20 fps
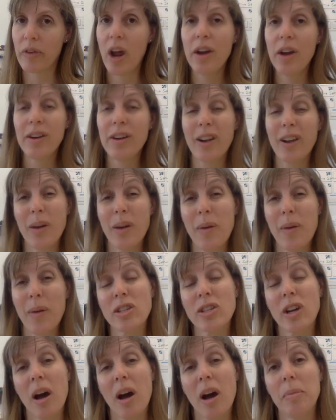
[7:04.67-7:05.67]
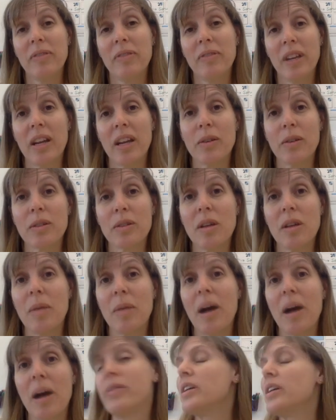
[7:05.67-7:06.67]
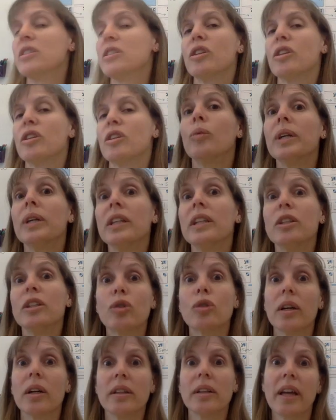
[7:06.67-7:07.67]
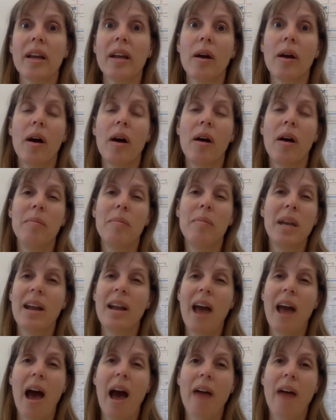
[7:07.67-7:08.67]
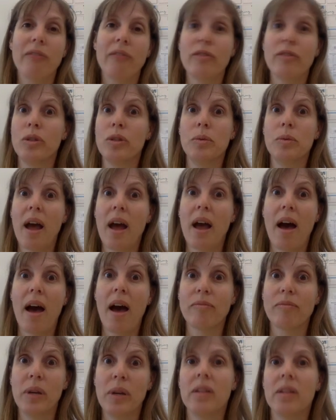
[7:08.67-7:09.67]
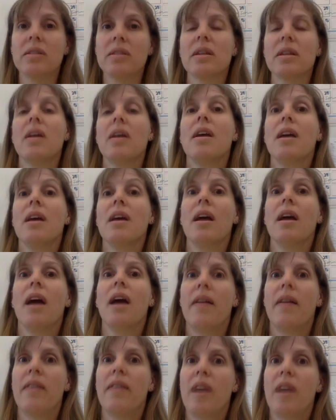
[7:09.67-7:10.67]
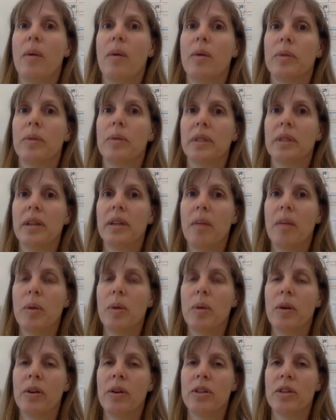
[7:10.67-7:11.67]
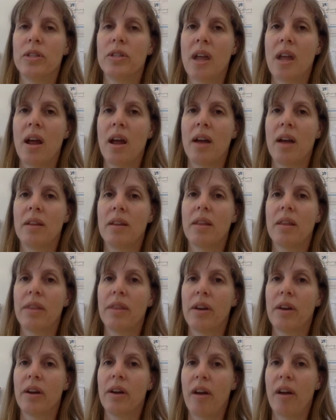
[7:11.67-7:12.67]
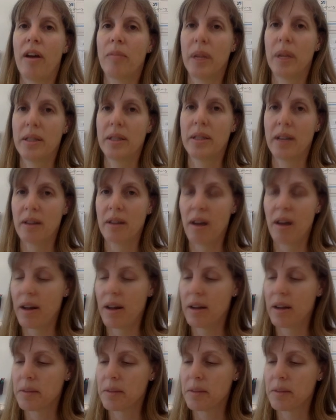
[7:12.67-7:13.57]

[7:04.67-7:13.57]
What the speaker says: You're going to watch a couple videos about this. They're really short, like a minute and a half, 2.5 minutes, and they will really help you understand the theory of plate tectonics.